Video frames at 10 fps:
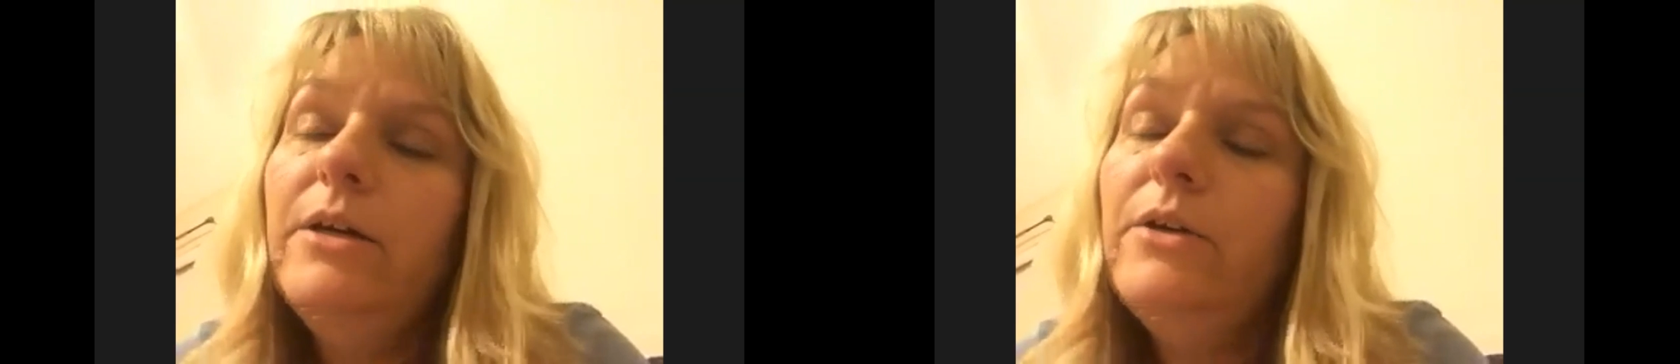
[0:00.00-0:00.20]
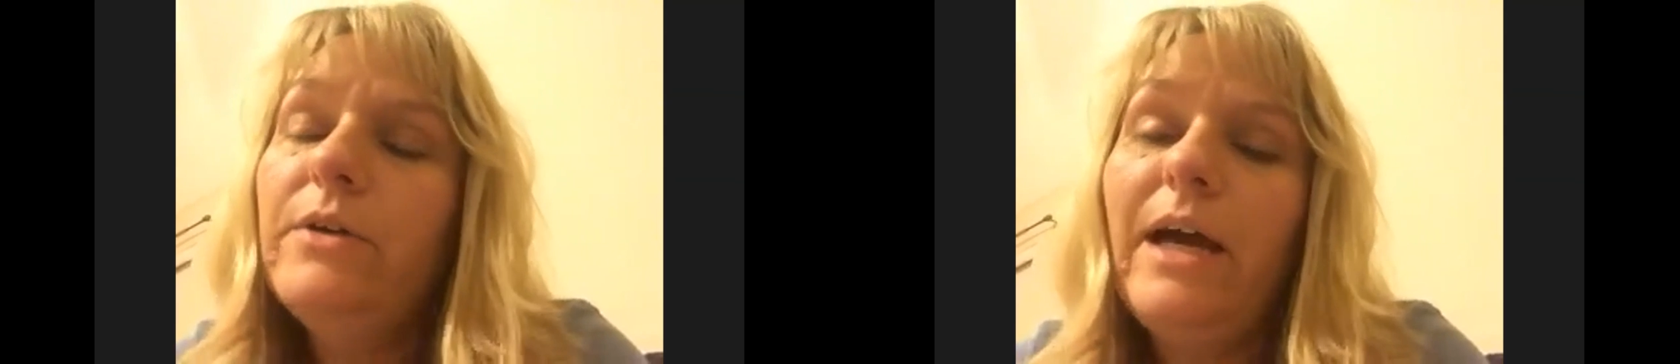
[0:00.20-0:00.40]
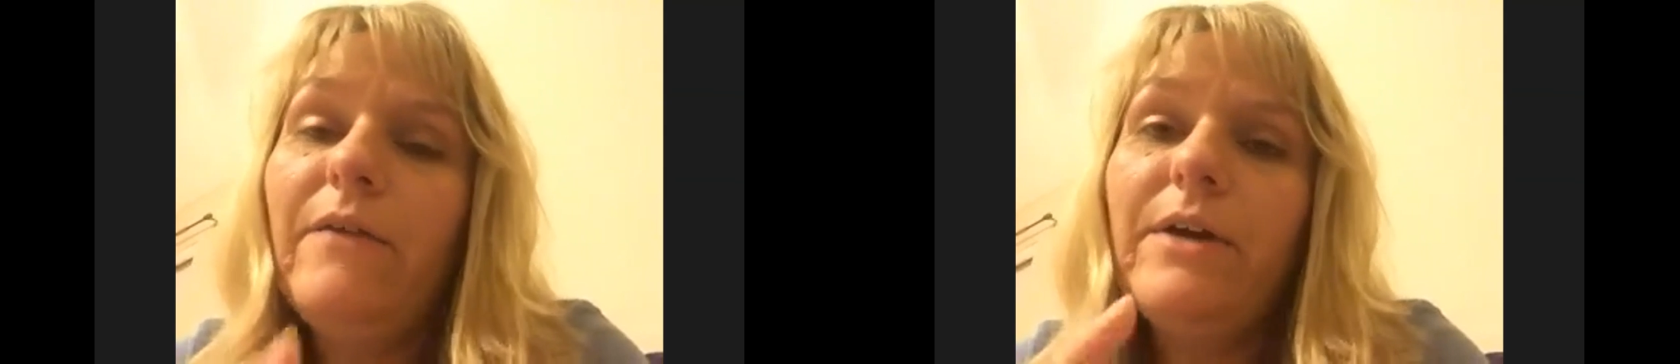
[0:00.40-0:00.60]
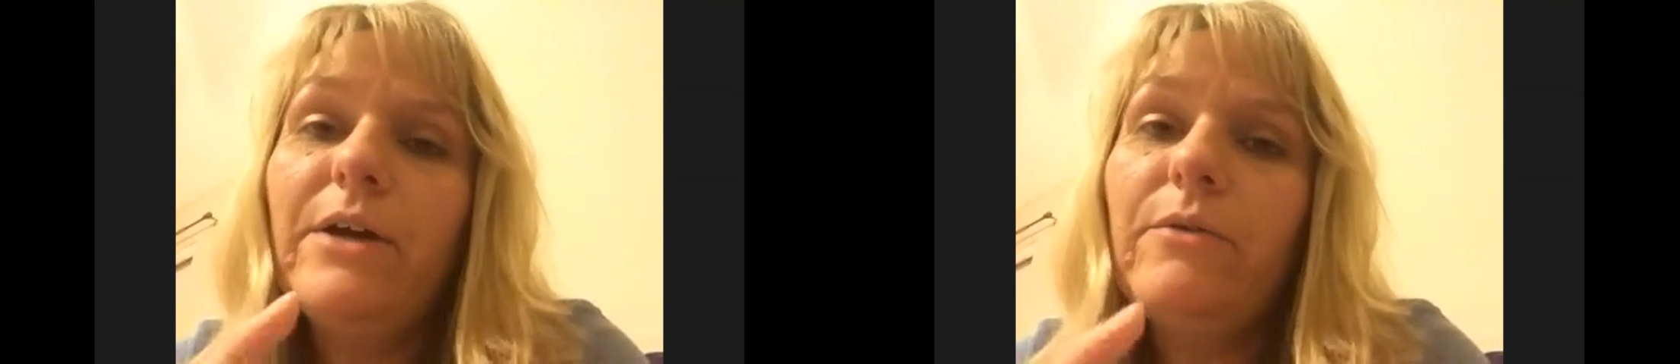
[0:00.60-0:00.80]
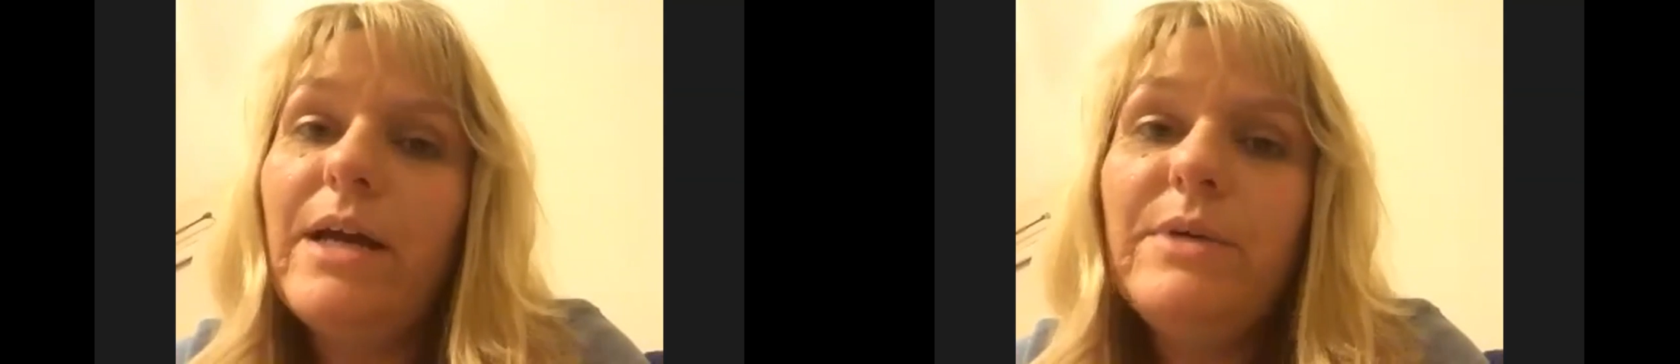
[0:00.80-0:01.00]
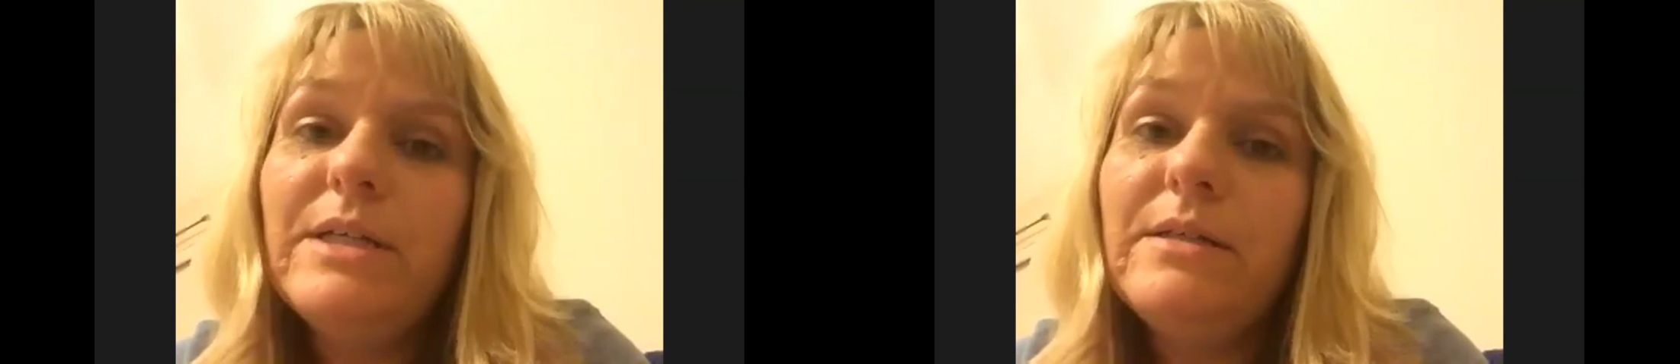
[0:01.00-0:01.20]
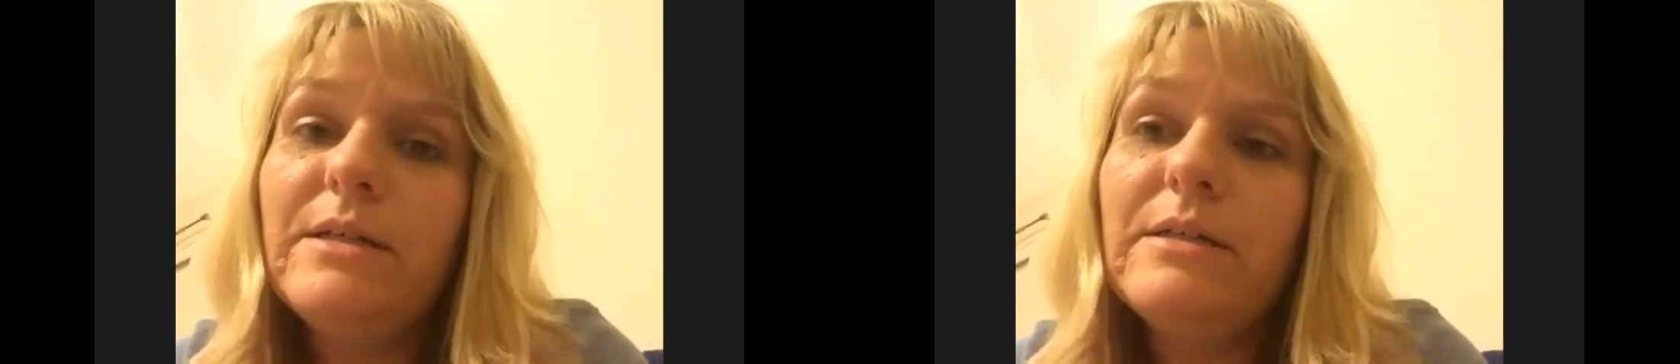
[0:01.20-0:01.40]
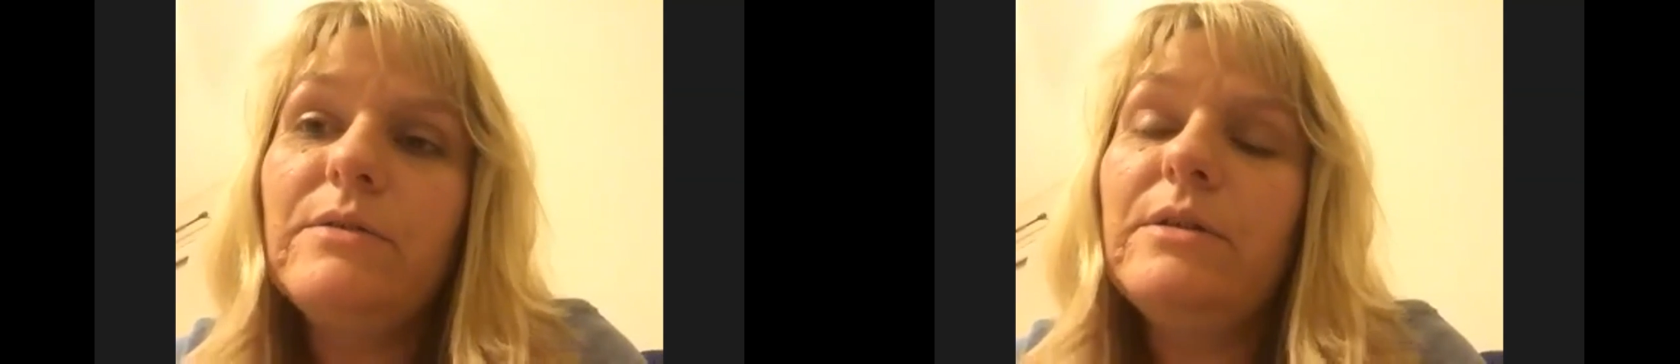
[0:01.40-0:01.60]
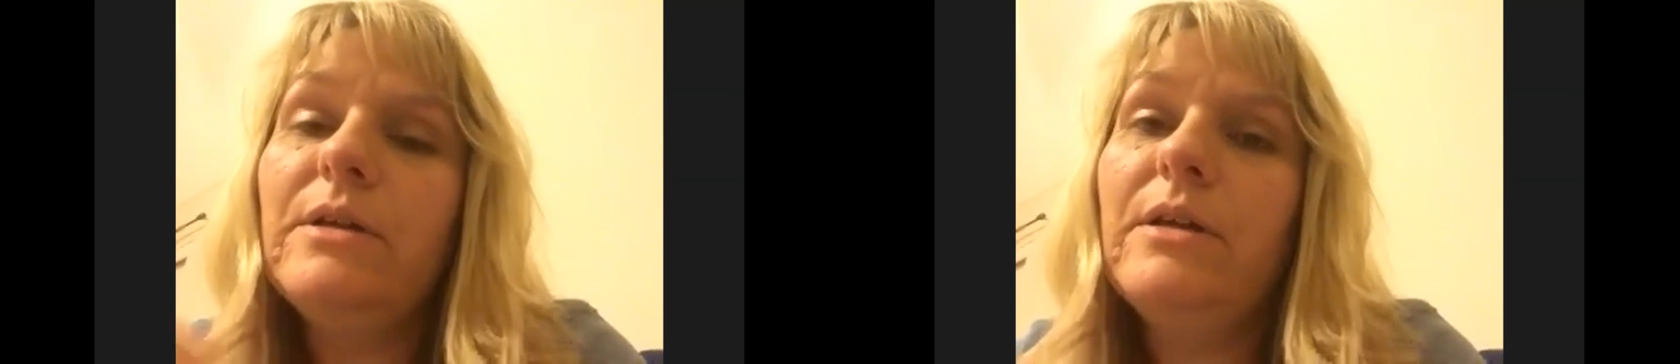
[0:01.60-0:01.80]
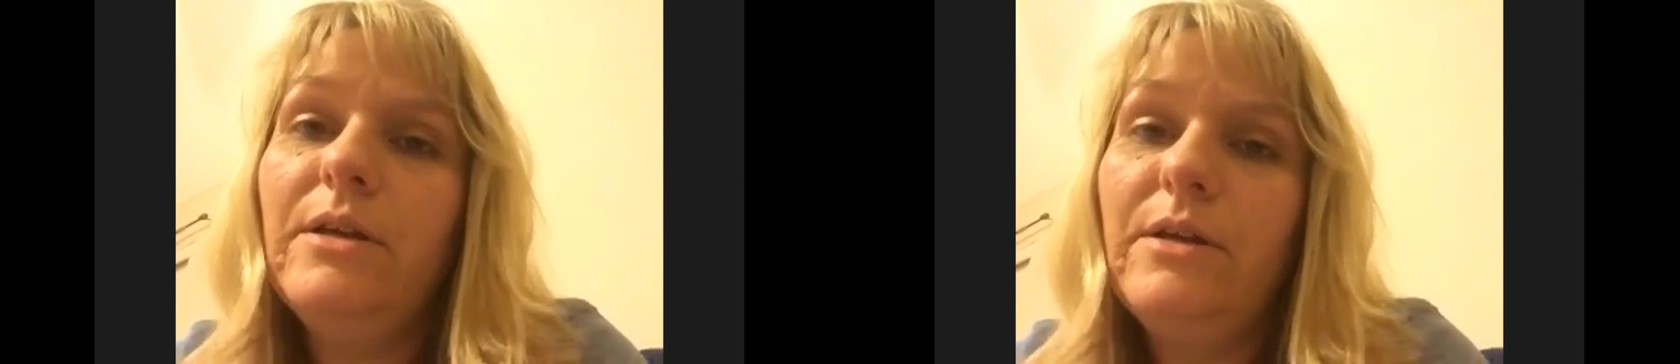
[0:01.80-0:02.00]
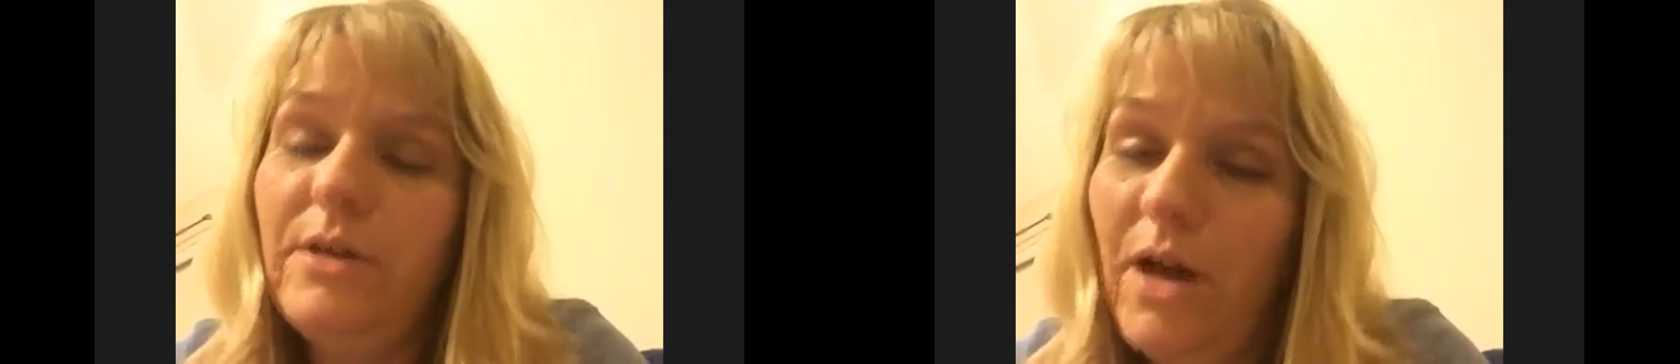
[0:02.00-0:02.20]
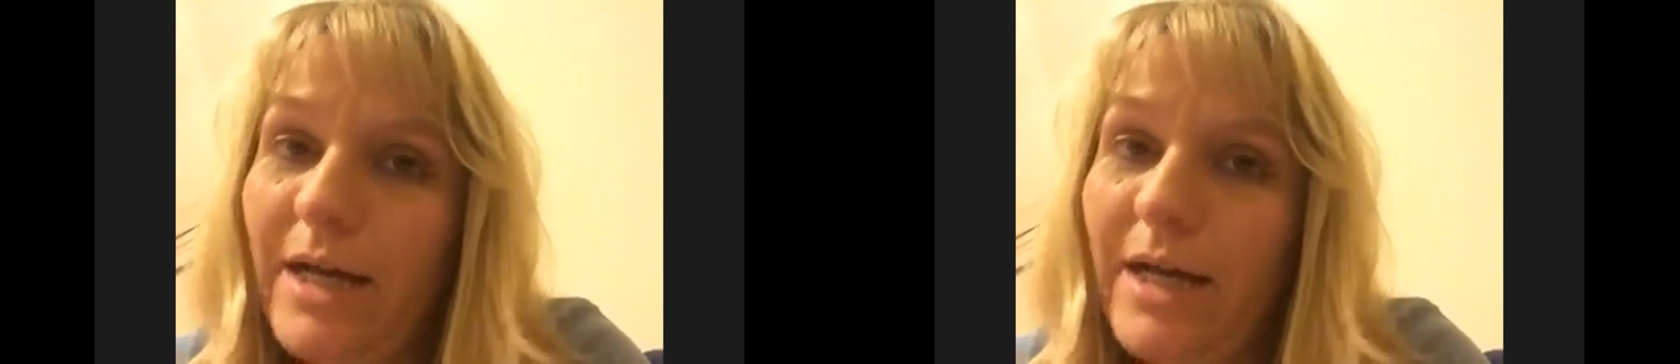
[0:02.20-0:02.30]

You can have a great business not